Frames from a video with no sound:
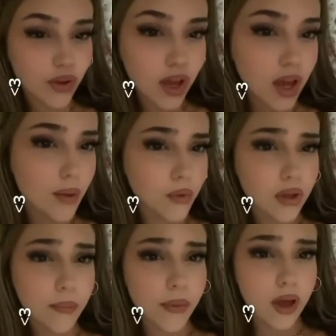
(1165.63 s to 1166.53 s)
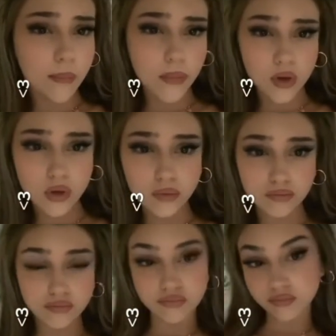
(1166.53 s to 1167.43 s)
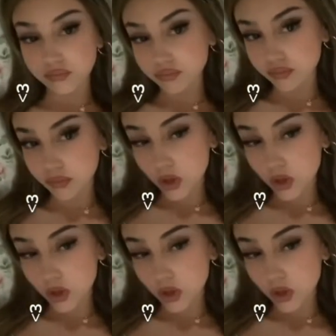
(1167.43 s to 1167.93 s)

So go ahead, take your thirty seconds.